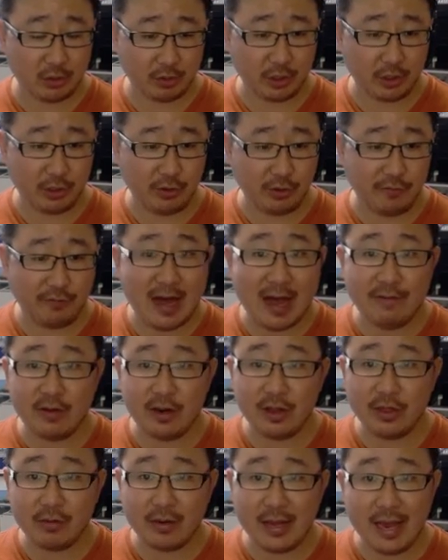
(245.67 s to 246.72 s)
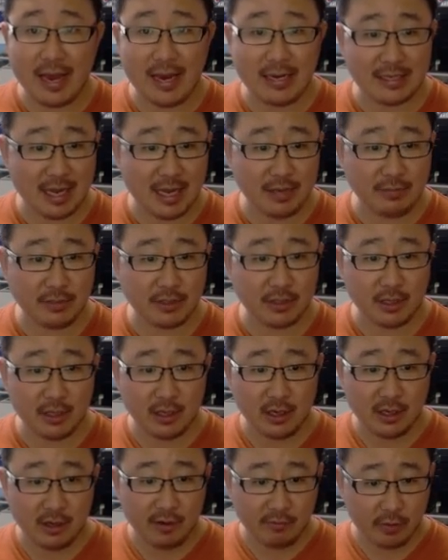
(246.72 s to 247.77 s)
we're going to do. Five and a three, eight times
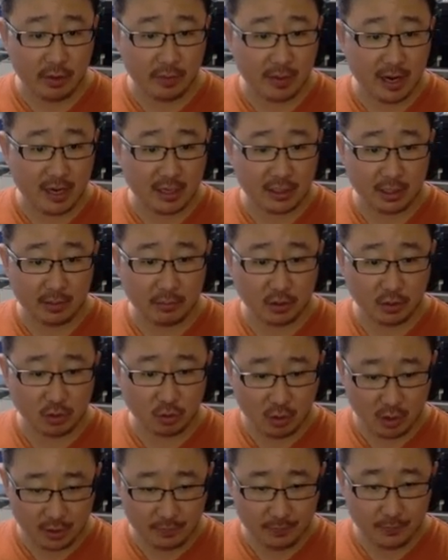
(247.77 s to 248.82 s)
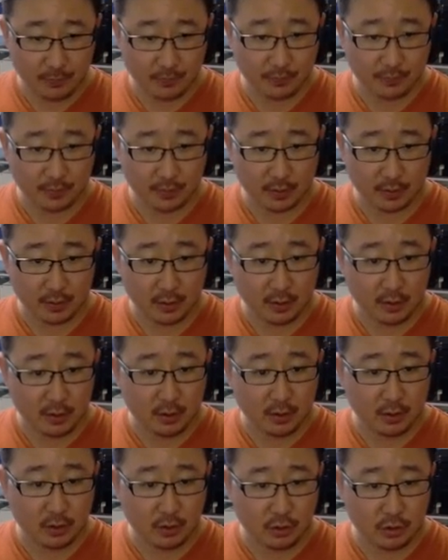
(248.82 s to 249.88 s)
for the box numbers. One,
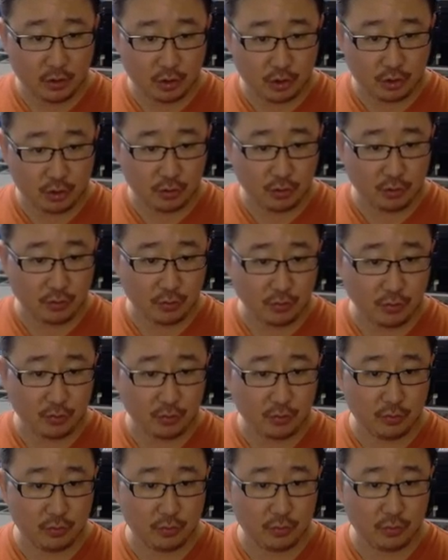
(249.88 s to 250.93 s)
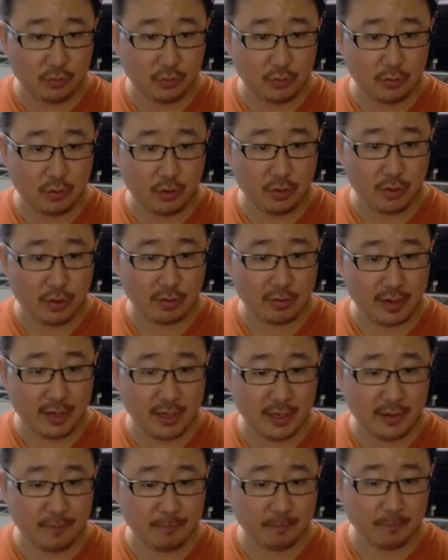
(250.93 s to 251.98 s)
two,
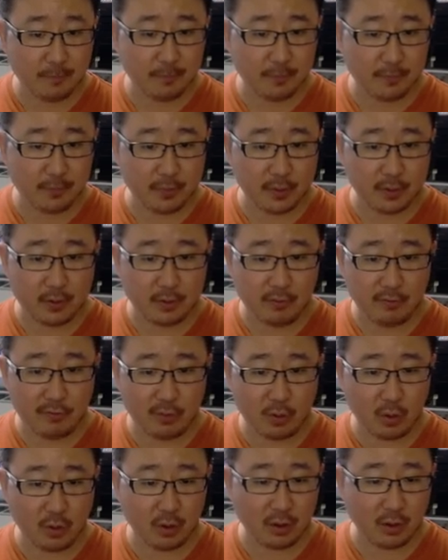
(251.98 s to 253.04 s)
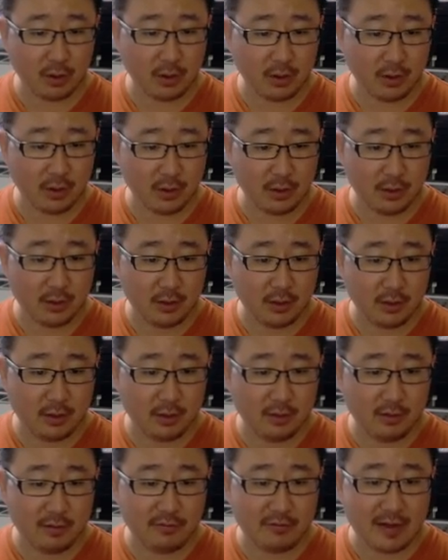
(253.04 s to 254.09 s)
three, four,
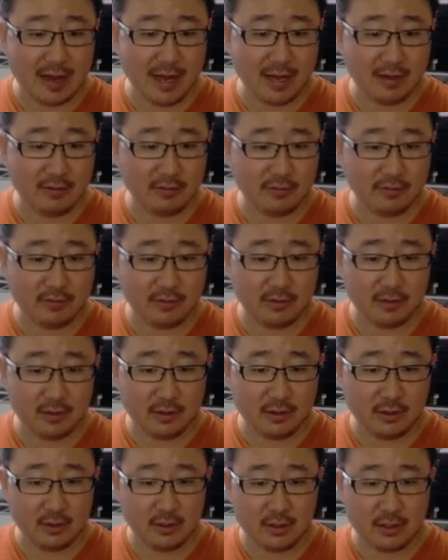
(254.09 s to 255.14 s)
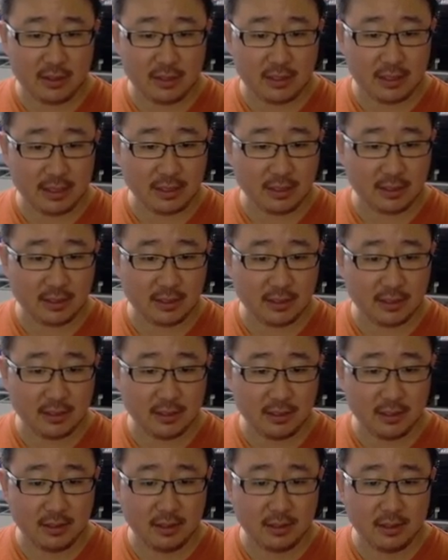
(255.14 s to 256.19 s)
five, six,
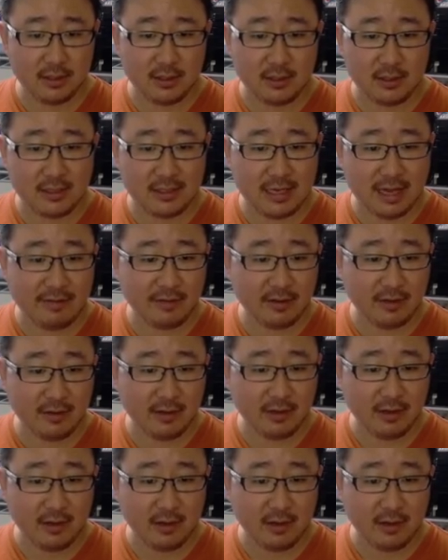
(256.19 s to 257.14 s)
seven,